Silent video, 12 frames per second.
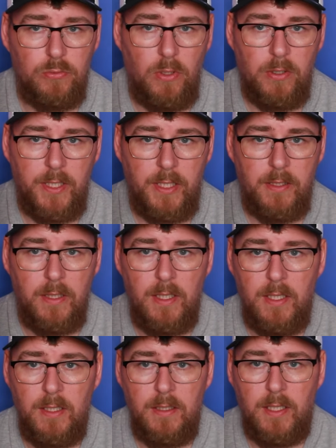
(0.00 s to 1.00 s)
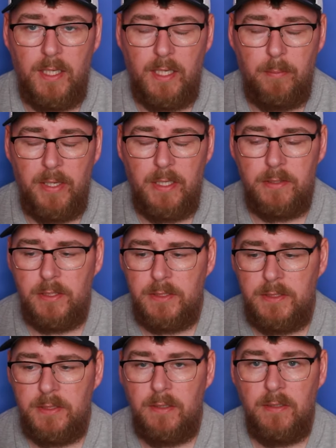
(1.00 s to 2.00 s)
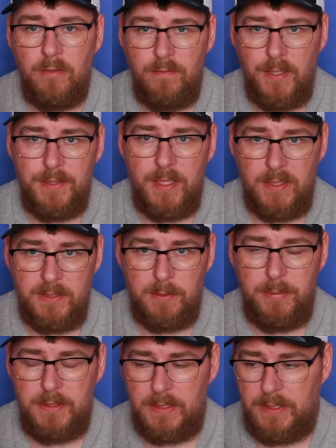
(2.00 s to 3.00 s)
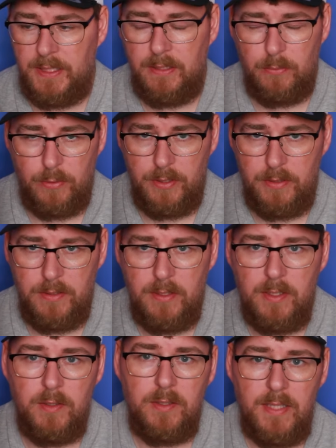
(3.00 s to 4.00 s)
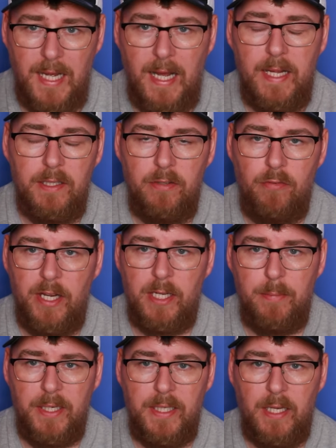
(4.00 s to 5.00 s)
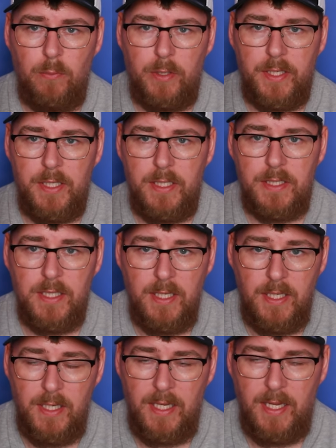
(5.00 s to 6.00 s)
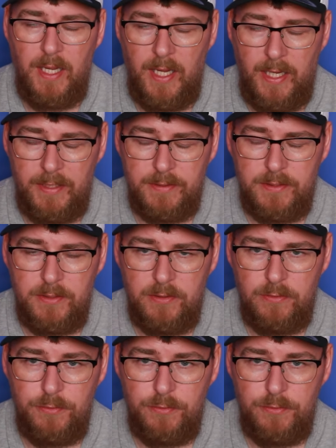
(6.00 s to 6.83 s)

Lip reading: rocket air duster. Fantastic piece of kit, would highly recommend getting one of these. It's